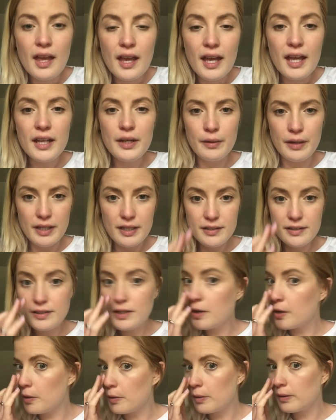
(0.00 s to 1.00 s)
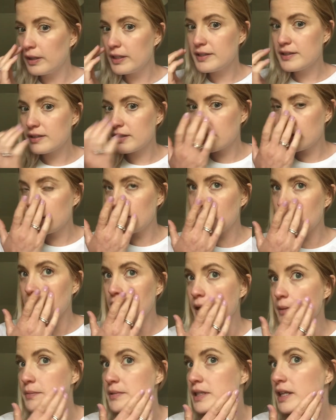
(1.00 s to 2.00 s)
Anyway, so let's get
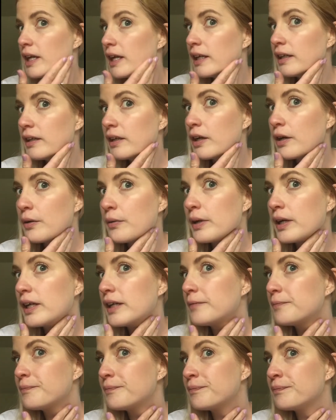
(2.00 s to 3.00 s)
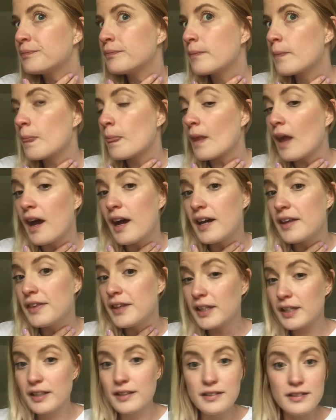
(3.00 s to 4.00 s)
an update going. I
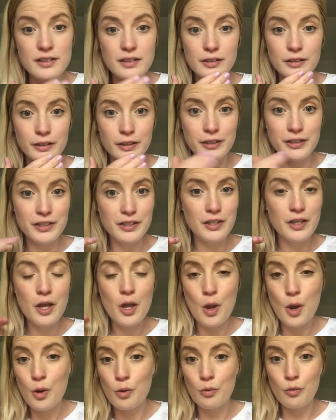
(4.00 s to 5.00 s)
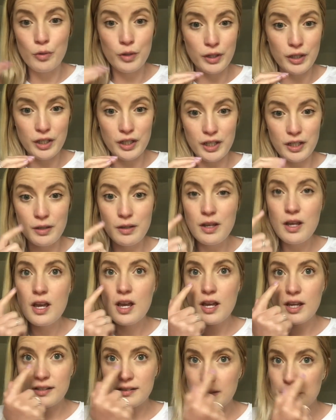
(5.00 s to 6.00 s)
think it still looks really good,
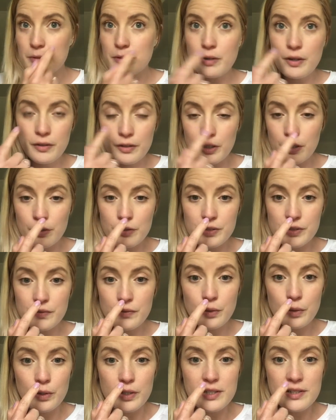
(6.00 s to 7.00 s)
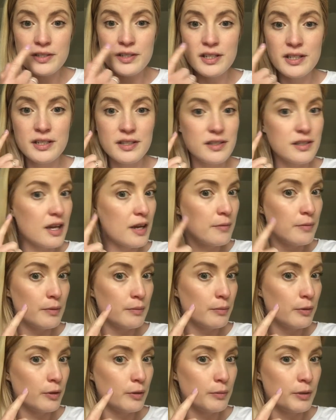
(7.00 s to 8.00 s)
except around the nose, of course, because I've
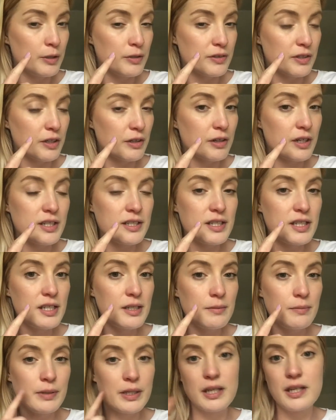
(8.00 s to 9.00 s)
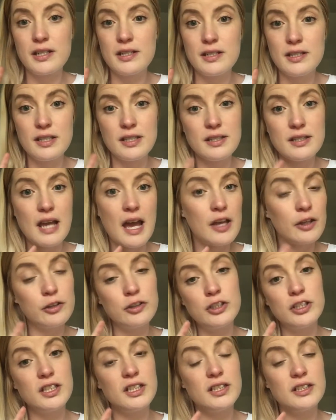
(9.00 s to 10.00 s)
been blowing my nose like crazy because
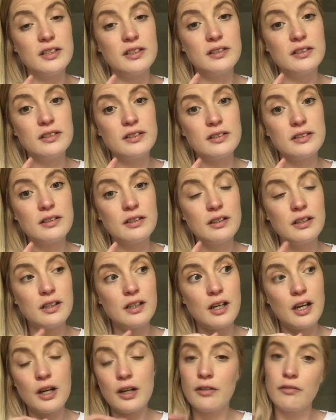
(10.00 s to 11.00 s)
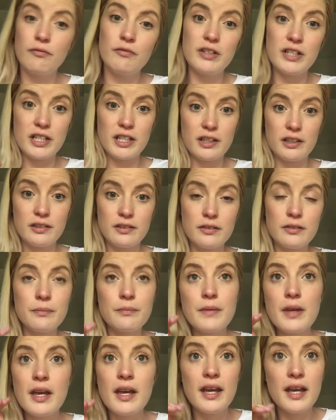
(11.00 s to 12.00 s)
allergies are ridiculous.
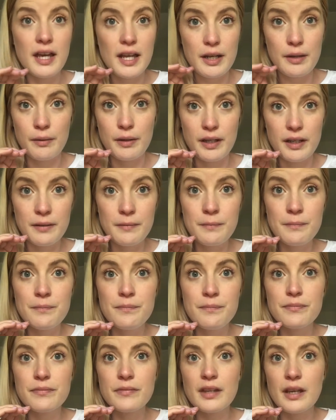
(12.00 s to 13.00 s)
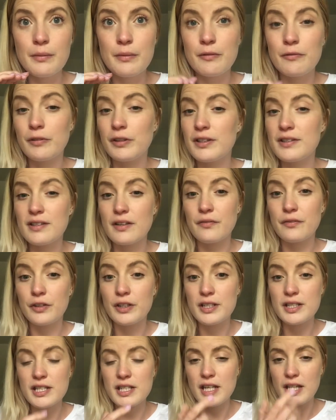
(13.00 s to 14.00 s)
Anyway, I've been really
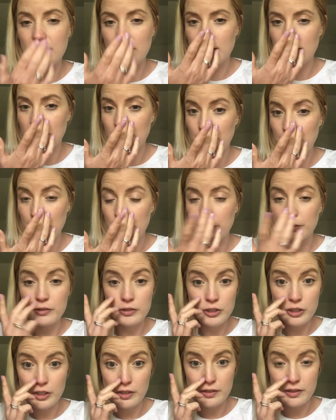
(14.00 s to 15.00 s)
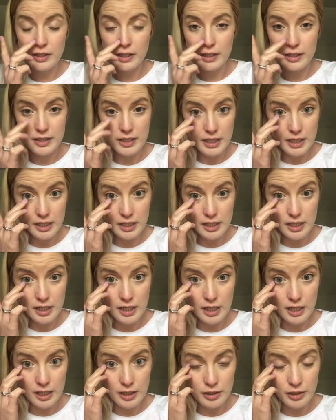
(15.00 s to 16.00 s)
suffering today. I think my pills just kicked in,
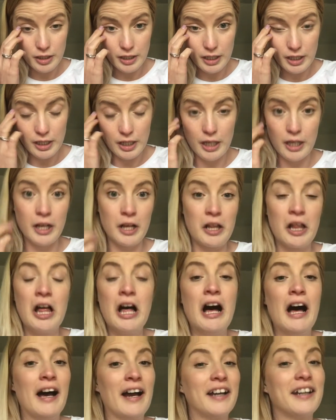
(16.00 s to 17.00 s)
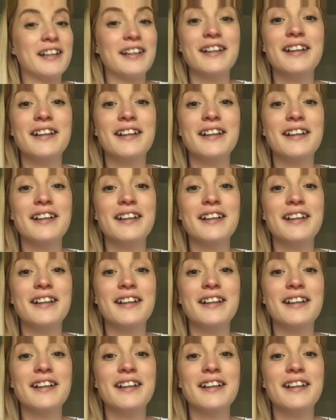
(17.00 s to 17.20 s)
and I took it at 9 o'clock,